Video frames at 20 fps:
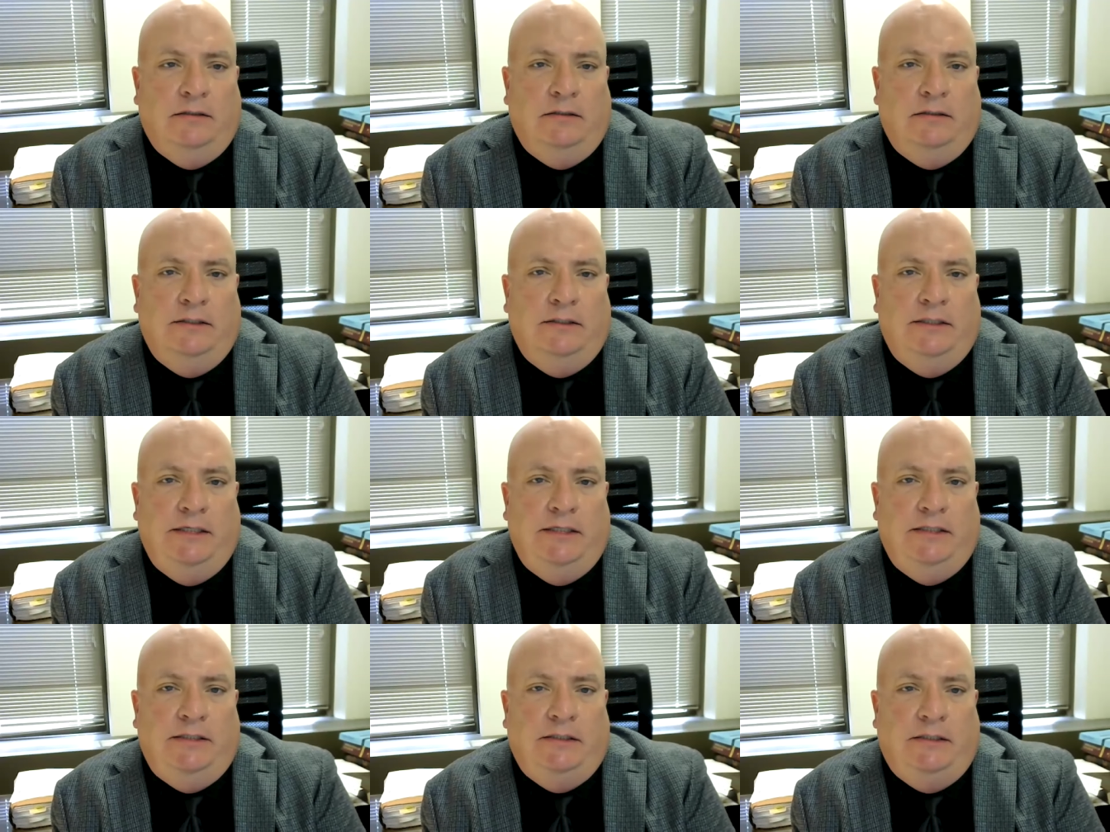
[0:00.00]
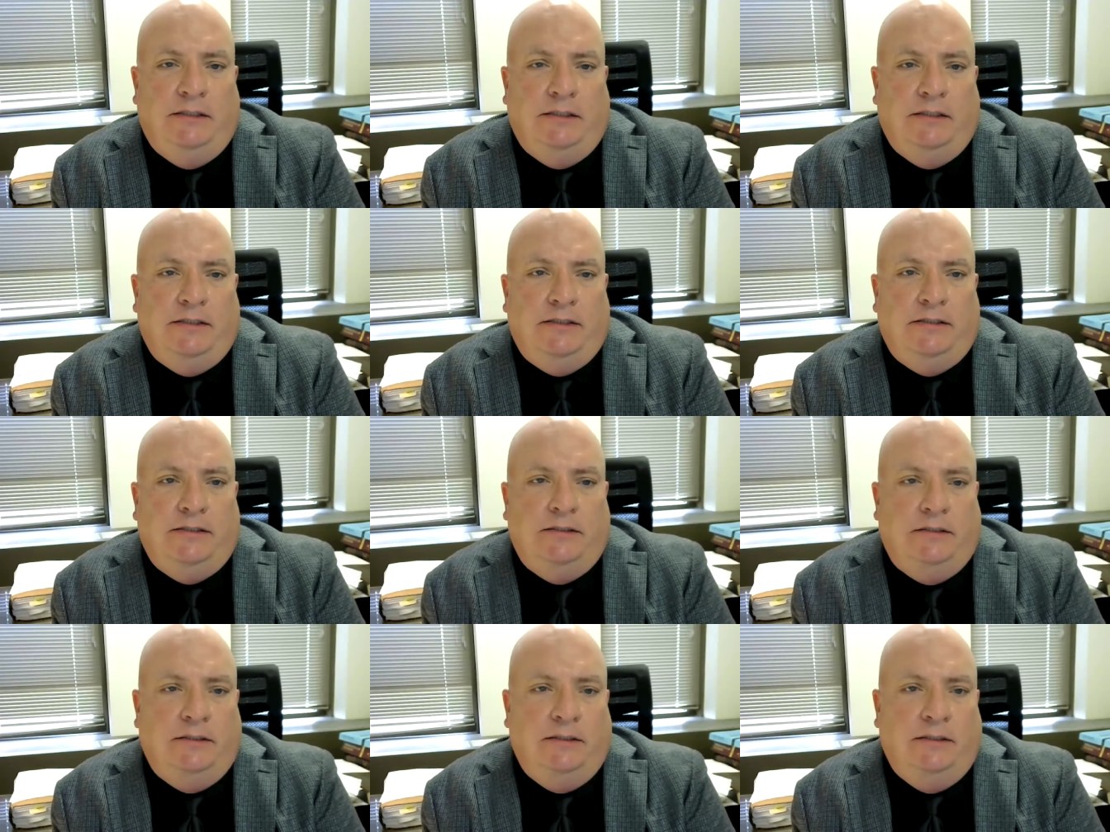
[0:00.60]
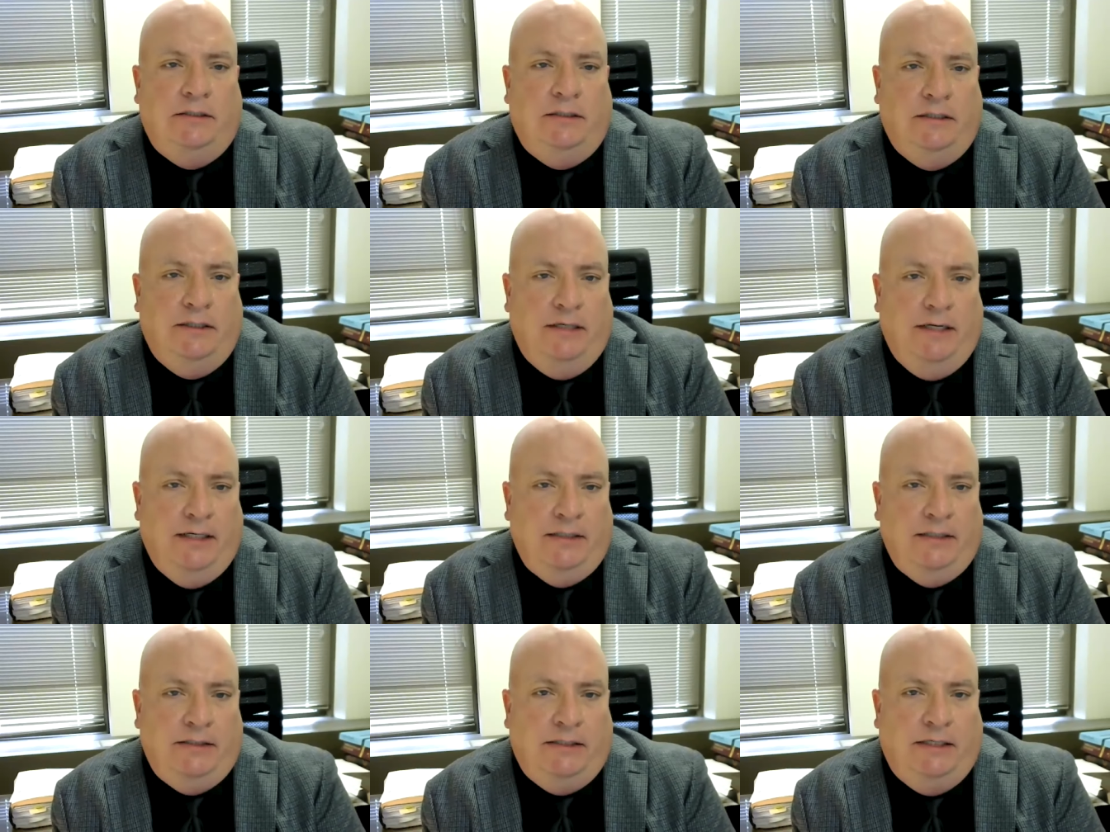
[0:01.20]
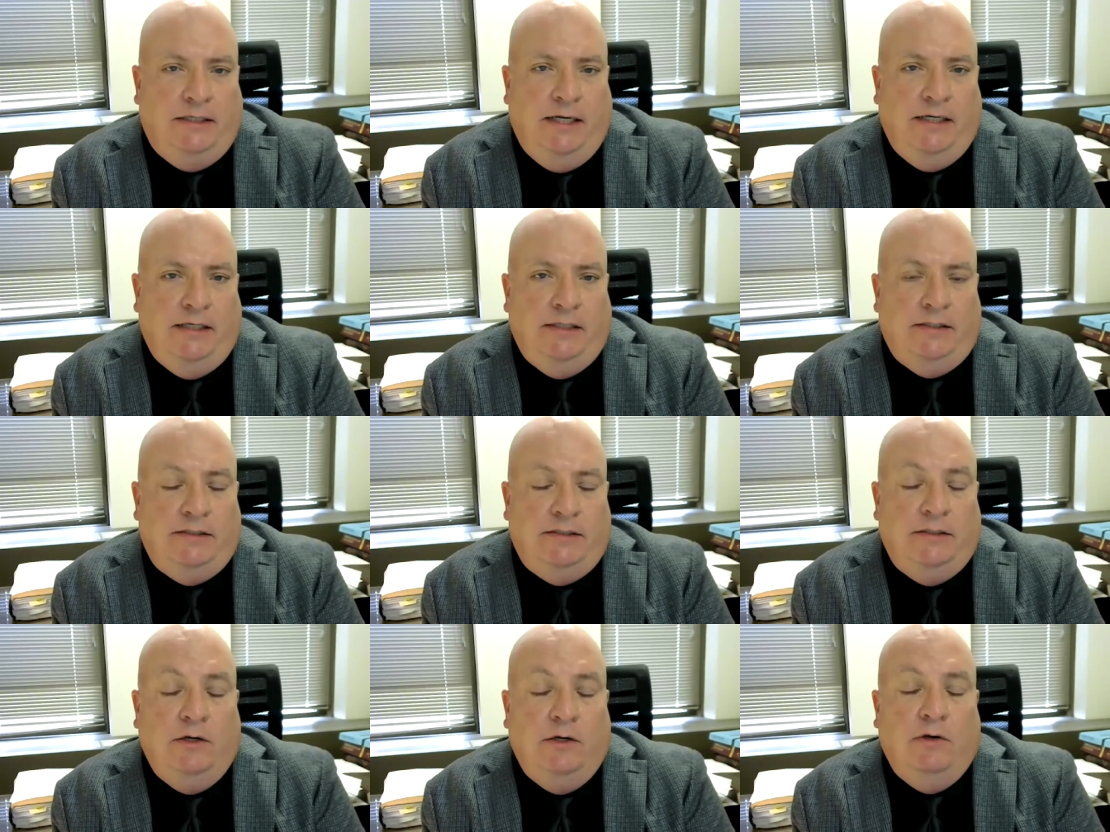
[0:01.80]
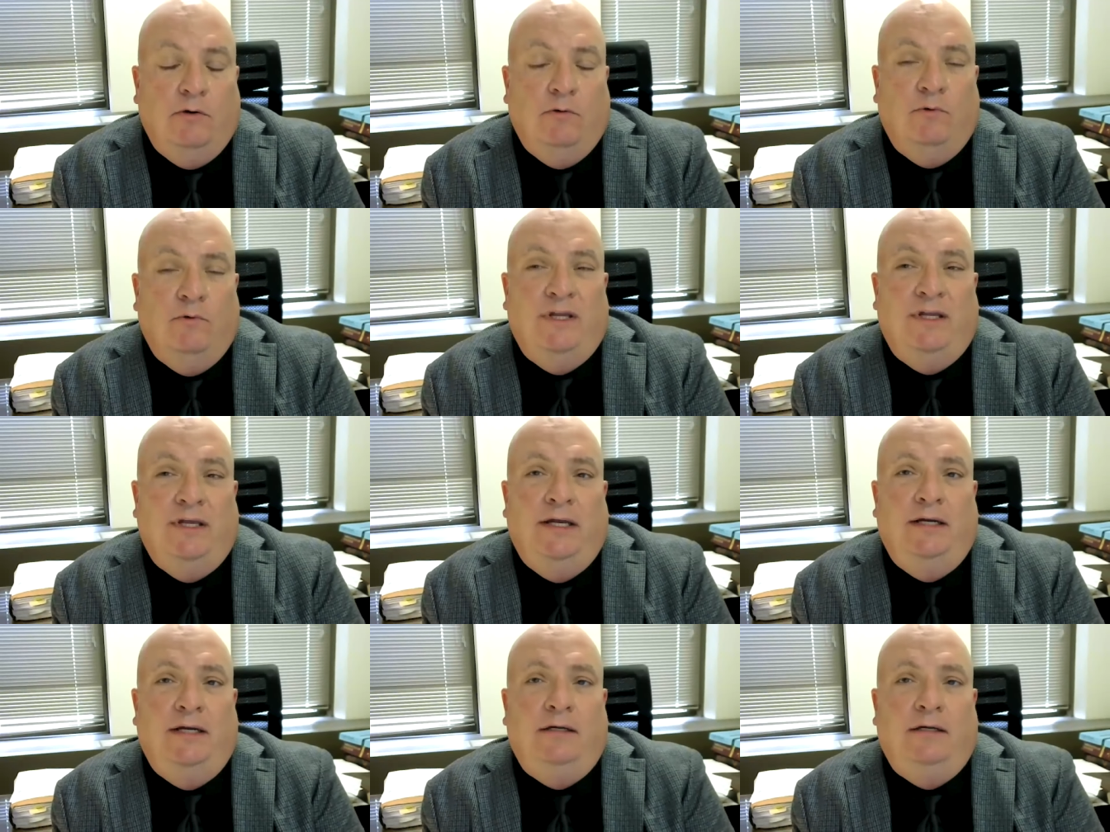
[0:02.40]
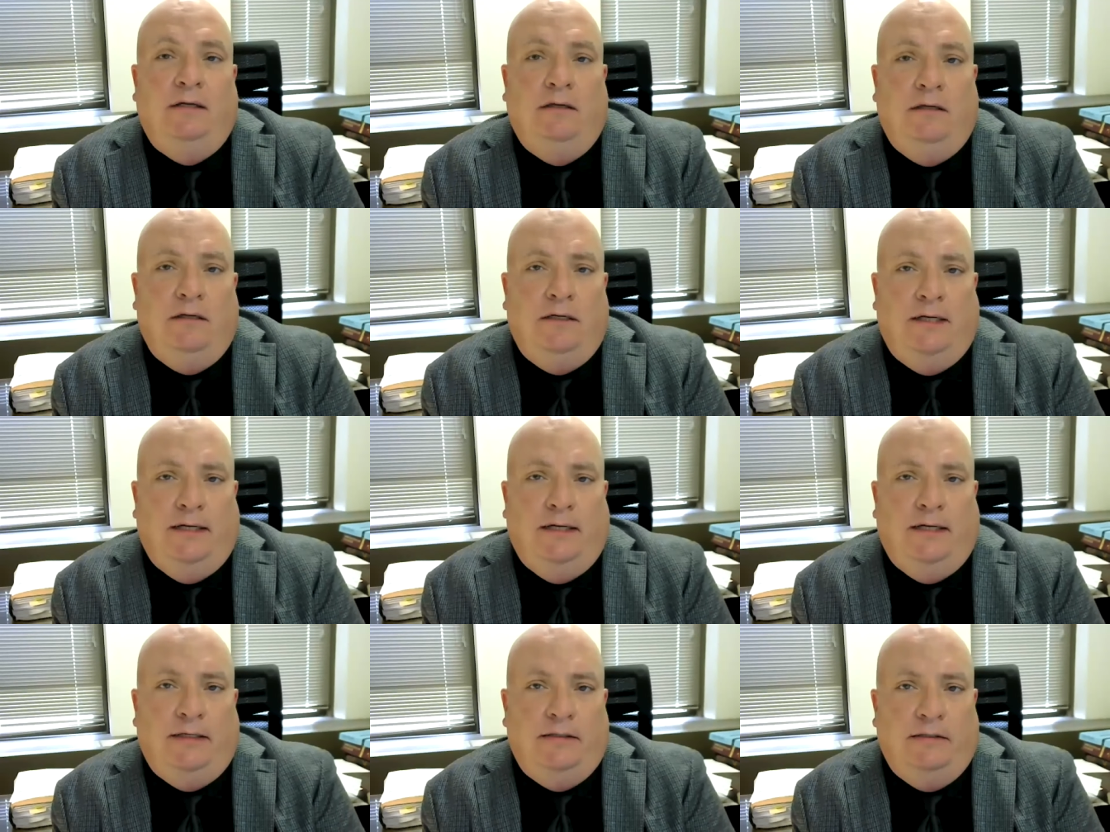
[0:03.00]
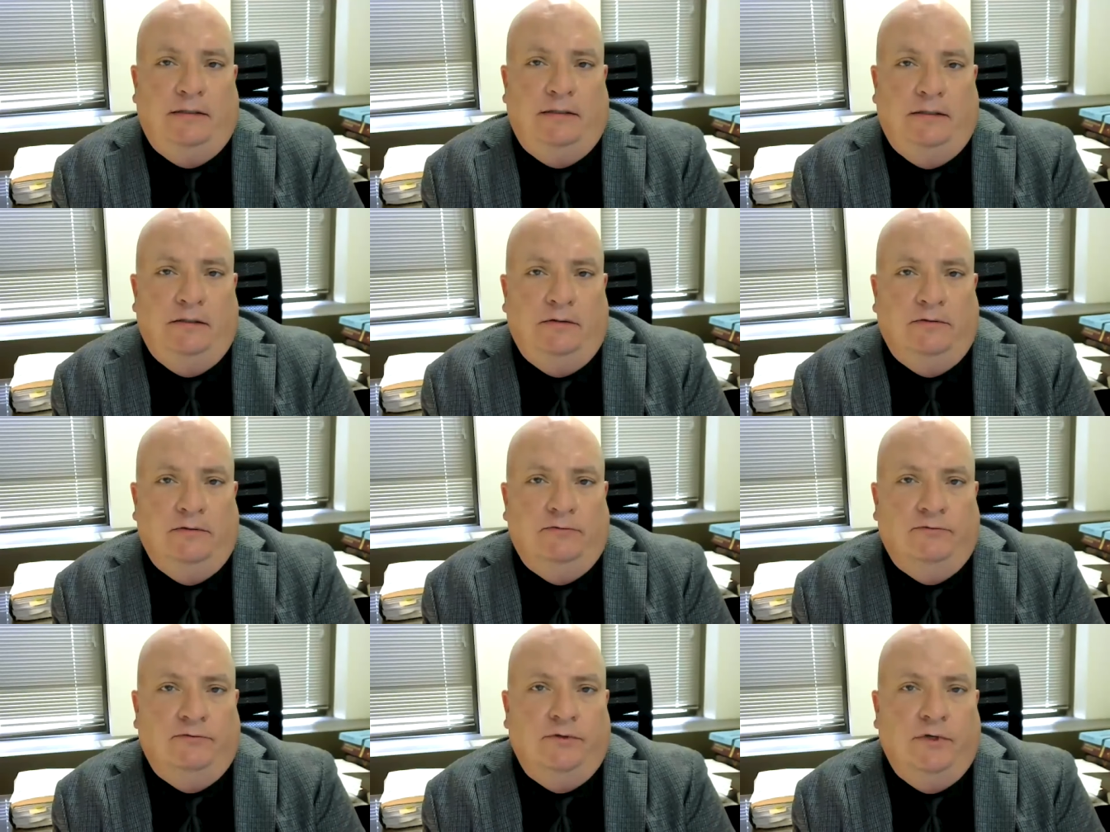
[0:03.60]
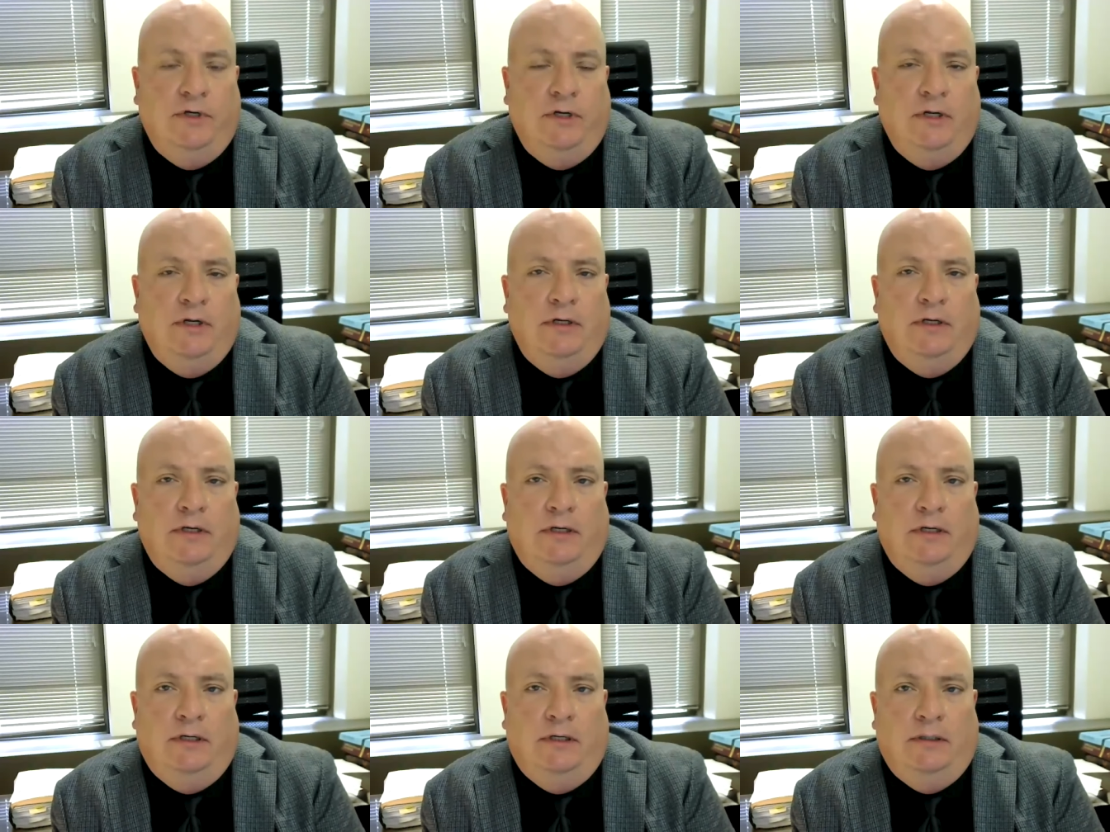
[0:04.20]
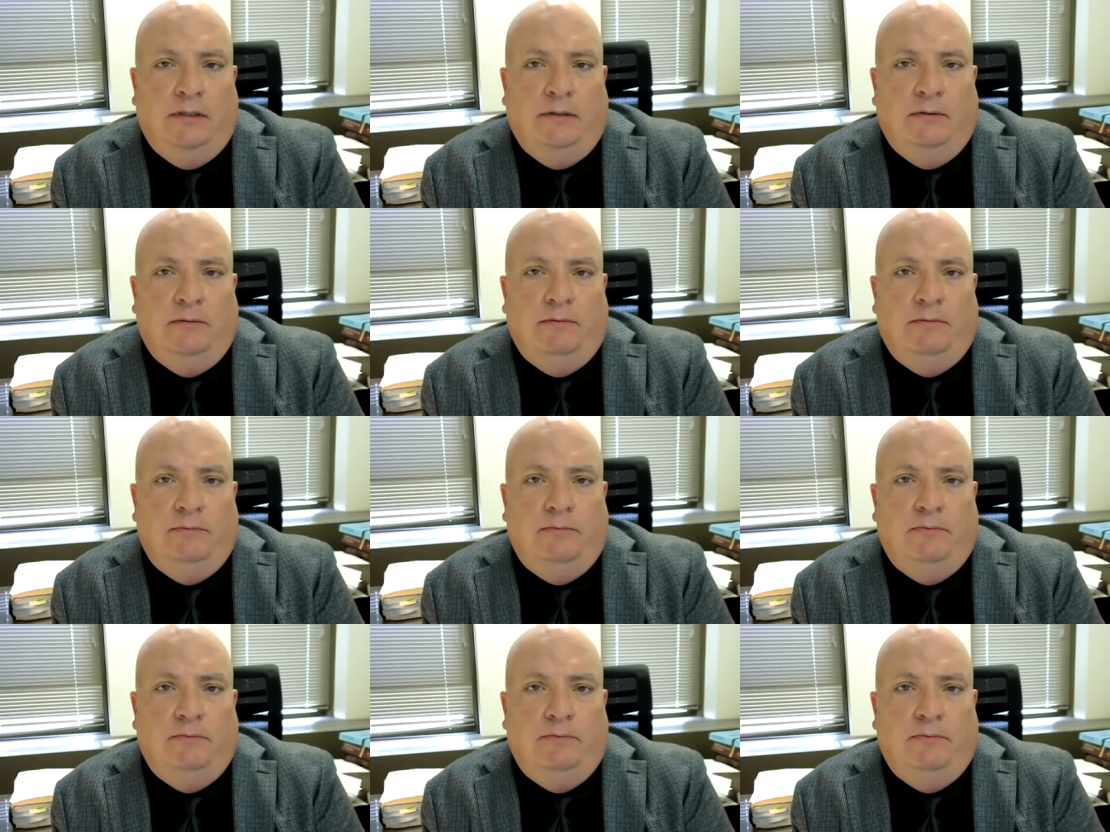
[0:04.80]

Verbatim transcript: leads us to today's case with a lot of uh,